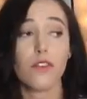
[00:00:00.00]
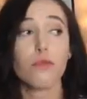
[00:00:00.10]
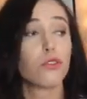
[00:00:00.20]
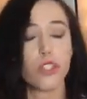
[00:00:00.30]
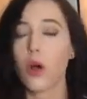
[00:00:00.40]
If
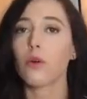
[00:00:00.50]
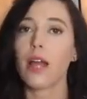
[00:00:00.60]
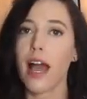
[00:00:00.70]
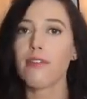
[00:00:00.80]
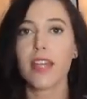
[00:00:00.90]
you
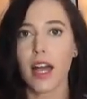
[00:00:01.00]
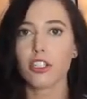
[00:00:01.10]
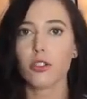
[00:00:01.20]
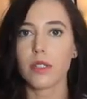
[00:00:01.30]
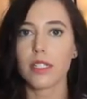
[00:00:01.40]
don't have the
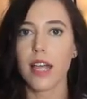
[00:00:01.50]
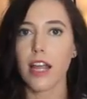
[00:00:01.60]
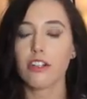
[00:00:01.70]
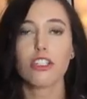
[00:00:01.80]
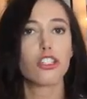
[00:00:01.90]
actual
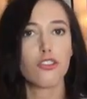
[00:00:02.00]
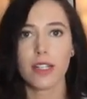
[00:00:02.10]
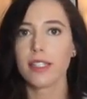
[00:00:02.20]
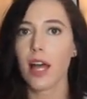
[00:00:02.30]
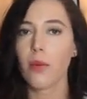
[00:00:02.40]
desire to
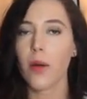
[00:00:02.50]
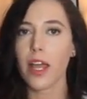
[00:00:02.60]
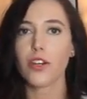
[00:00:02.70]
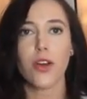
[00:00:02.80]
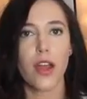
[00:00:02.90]
dress that
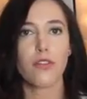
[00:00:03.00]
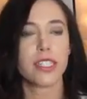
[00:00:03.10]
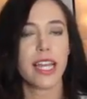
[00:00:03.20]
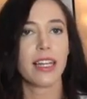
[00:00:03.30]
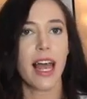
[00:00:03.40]
way in your
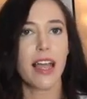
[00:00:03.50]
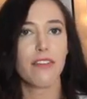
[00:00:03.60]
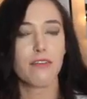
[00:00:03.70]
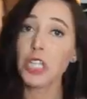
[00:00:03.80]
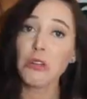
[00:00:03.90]
everyday
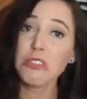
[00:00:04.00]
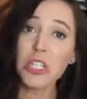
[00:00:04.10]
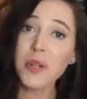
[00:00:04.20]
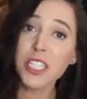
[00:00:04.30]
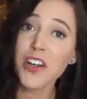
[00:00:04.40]
life, don't
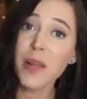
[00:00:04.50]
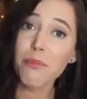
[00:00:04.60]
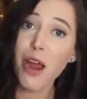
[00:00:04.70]
do it during